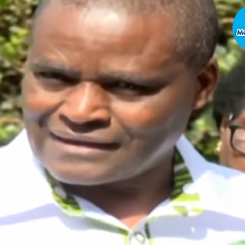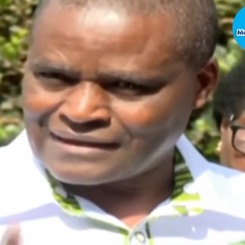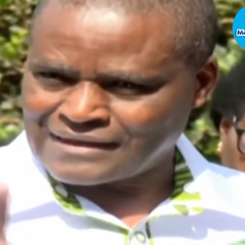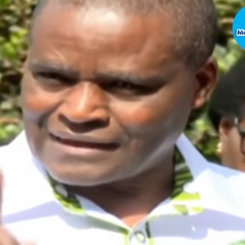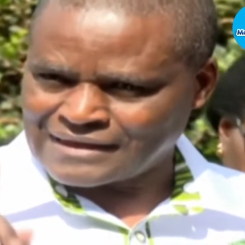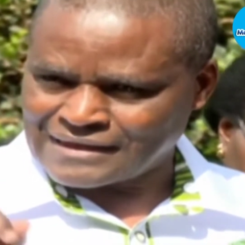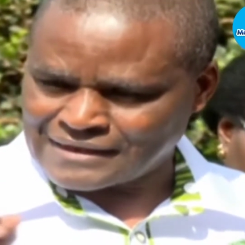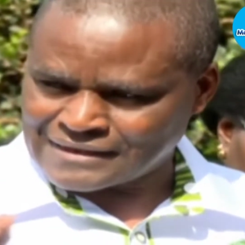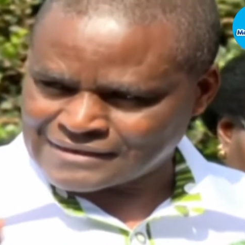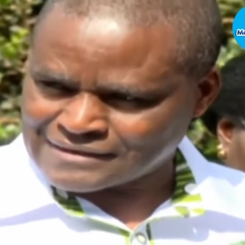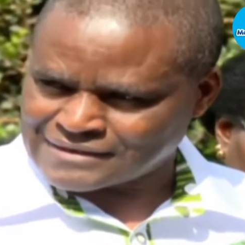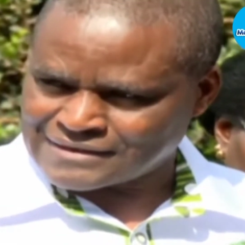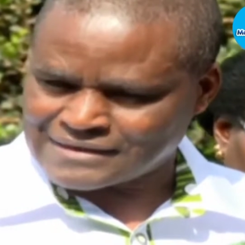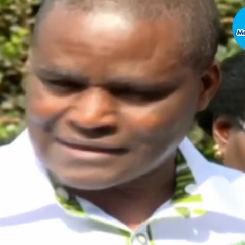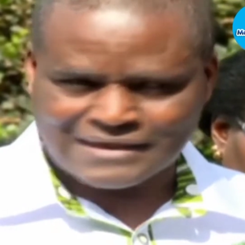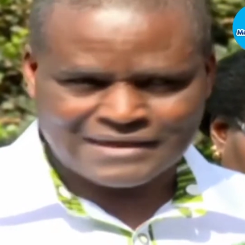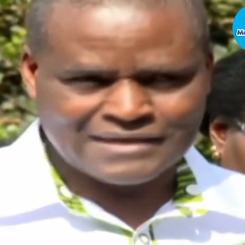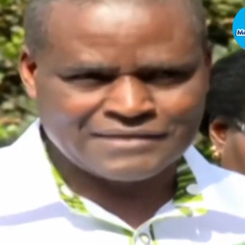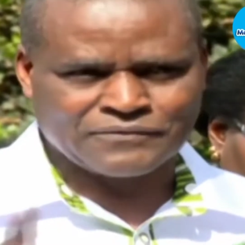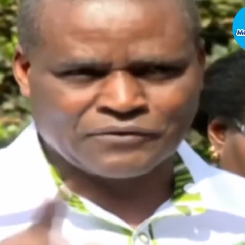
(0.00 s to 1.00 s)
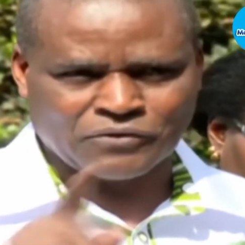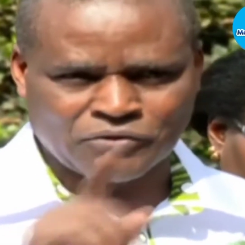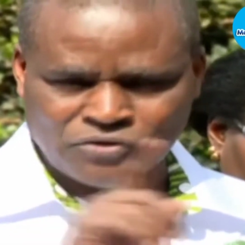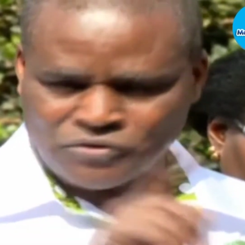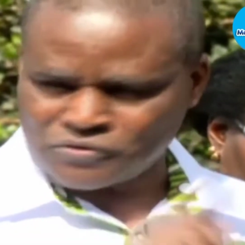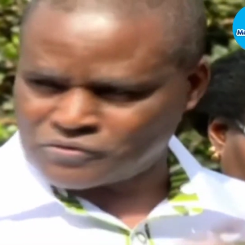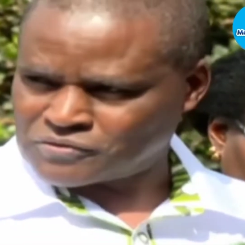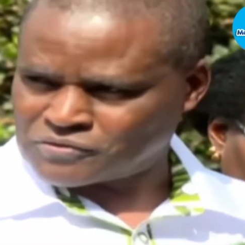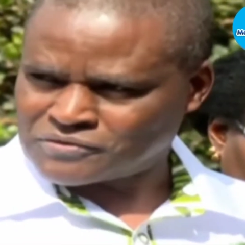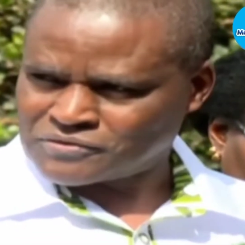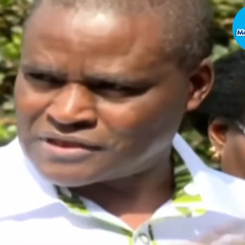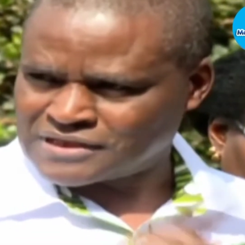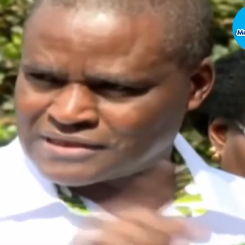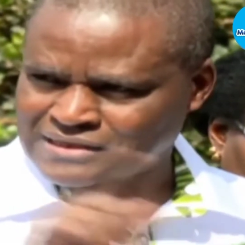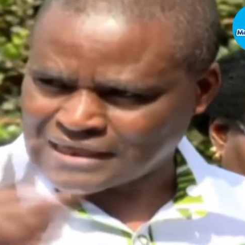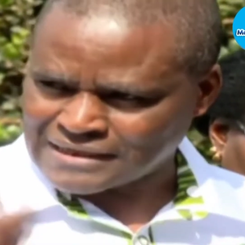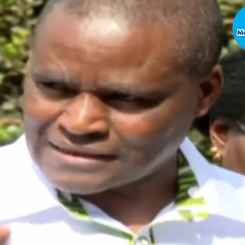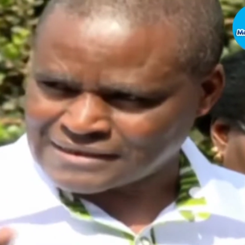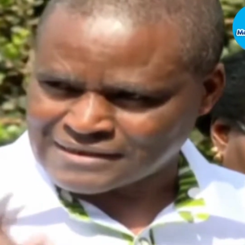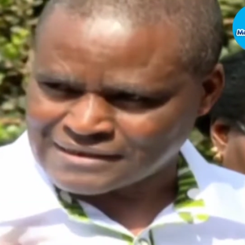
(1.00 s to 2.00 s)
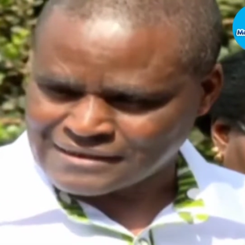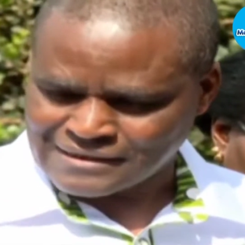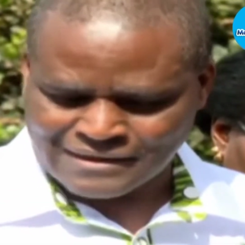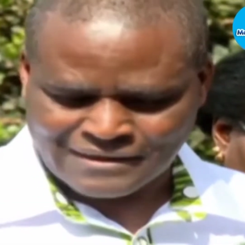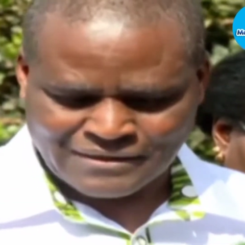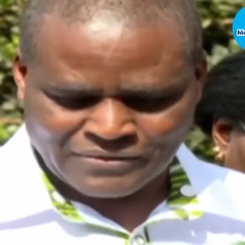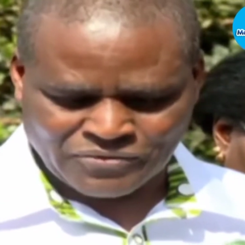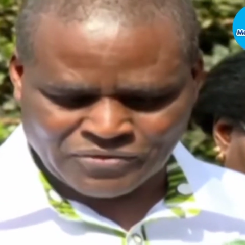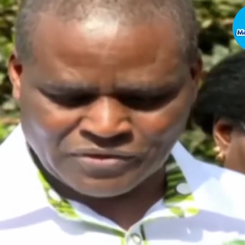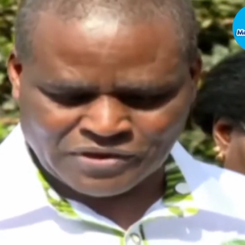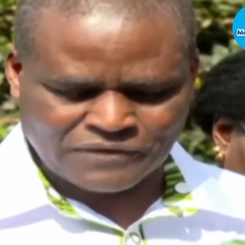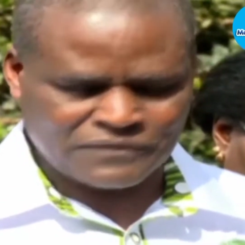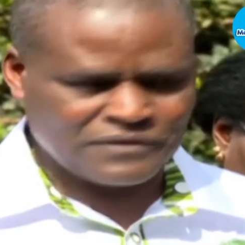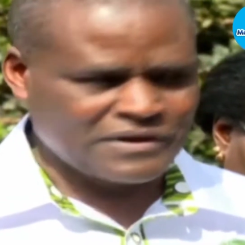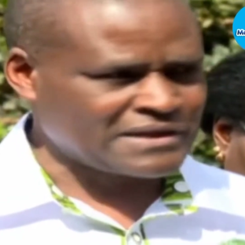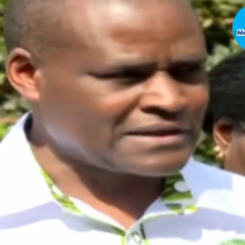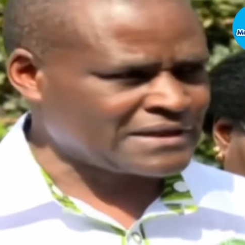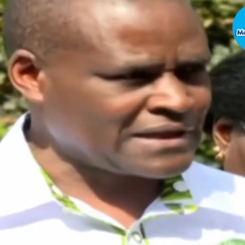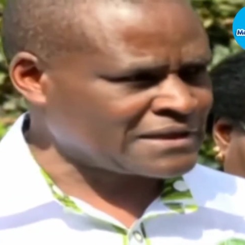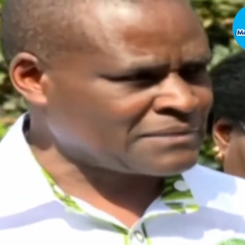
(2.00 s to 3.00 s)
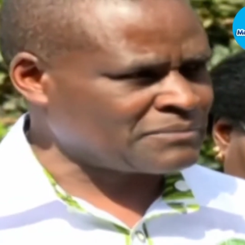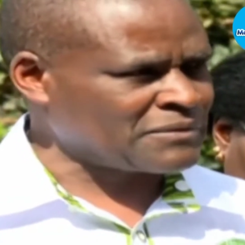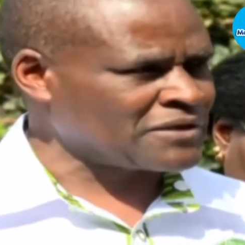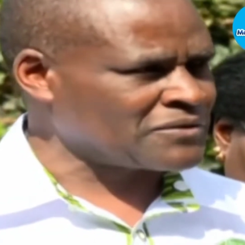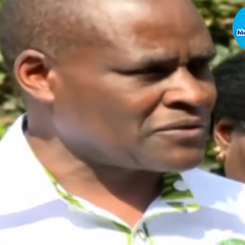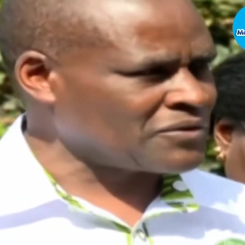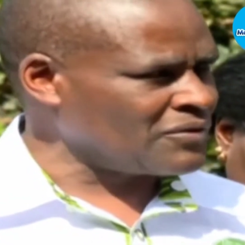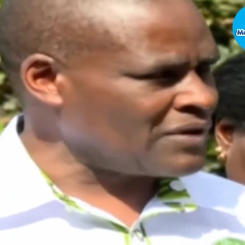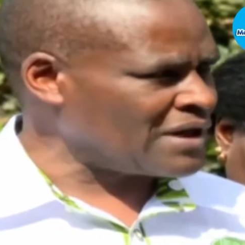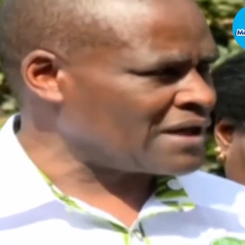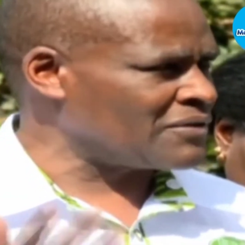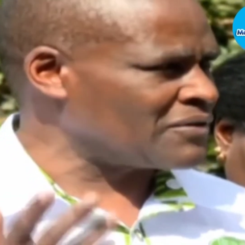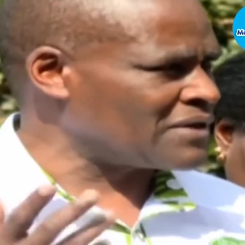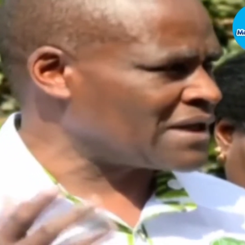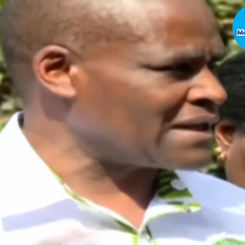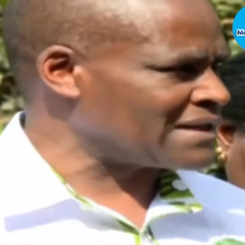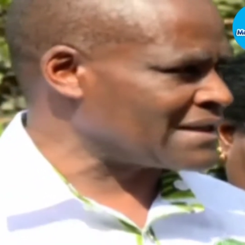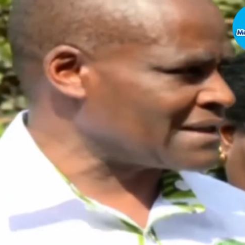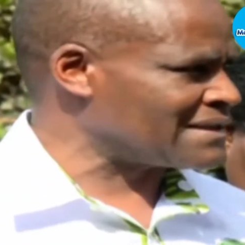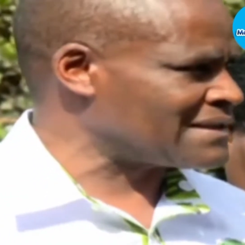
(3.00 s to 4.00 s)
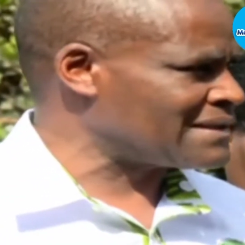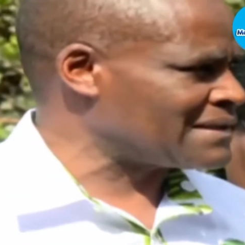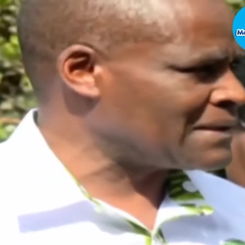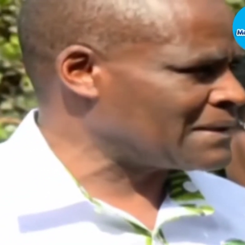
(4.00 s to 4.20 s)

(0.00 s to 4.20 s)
The rest is for you to decide. We'll give you the statement to go and look at it.